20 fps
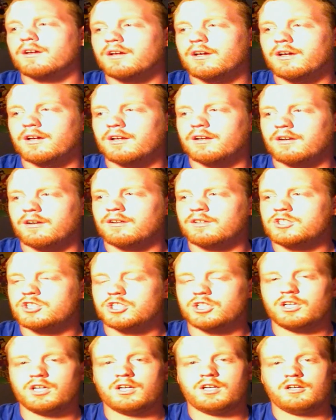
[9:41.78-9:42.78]
And
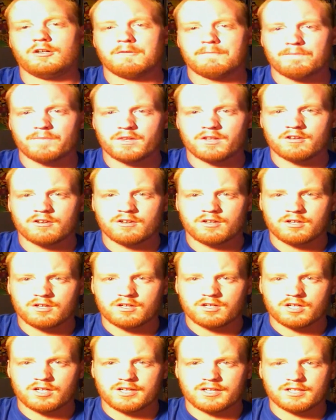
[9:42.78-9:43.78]
she
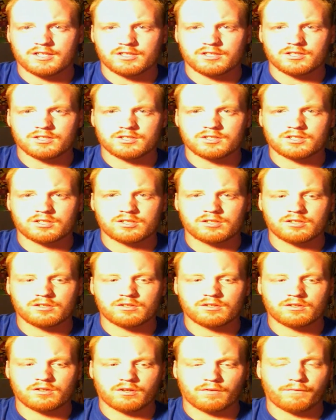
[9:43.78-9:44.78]
is
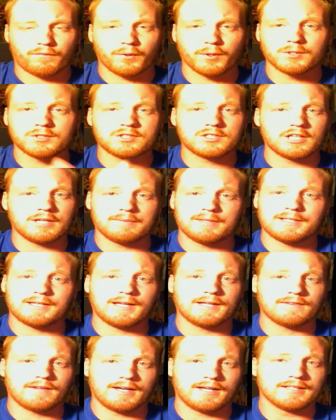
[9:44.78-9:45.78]
the first Demon
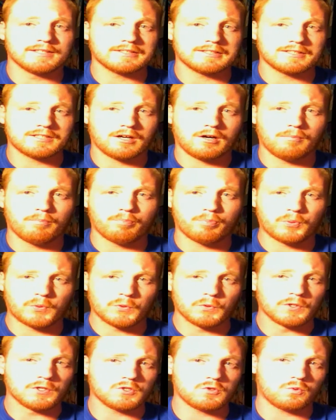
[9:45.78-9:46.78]
King that isn't a
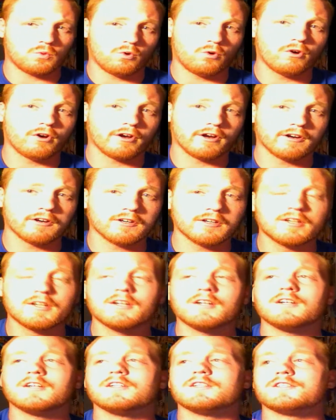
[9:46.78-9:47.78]
brutish warrior.
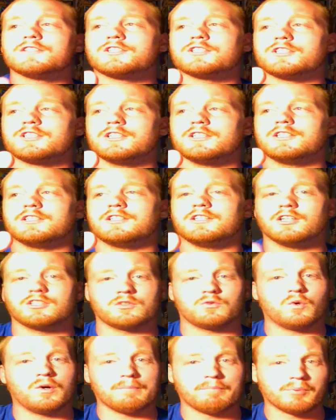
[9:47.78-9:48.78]
She
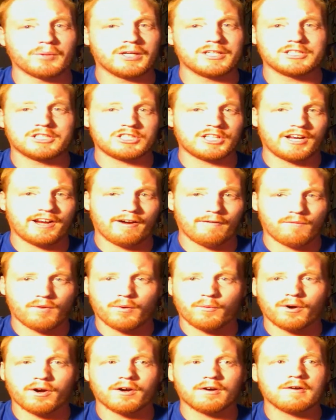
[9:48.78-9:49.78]
doesn't want bloodshed
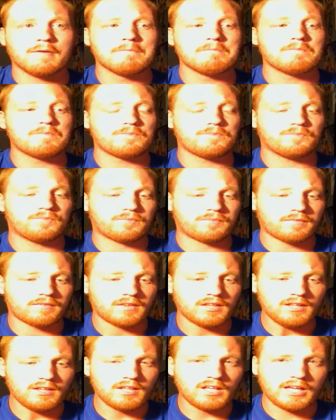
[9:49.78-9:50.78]
everywhere,
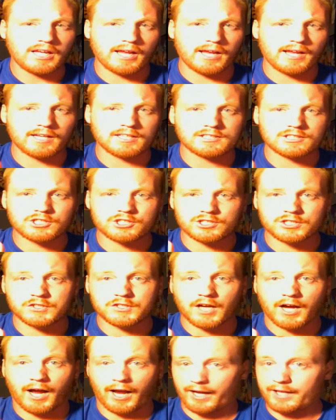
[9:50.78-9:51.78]
and
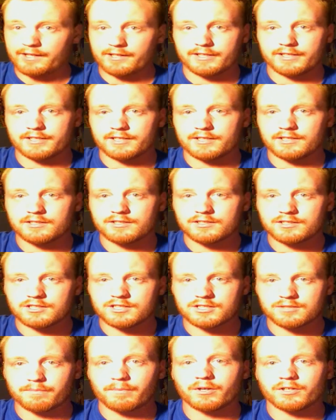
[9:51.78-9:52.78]
she's highly
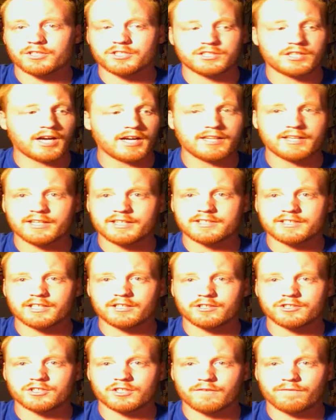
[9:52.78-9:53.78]
smart. She's highly
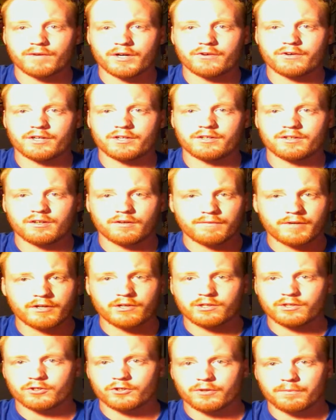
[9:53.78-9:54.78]
intelligent, a
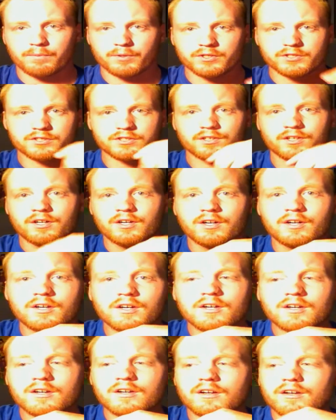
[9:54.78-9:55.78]
very learned person.
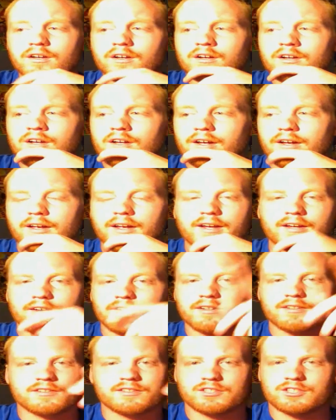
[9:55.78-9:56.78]

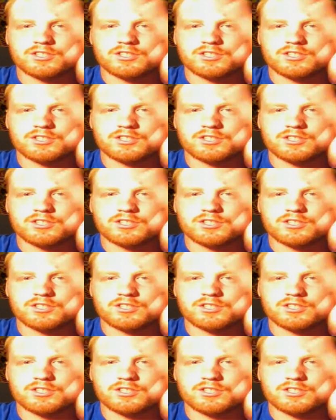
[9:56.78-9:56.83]
And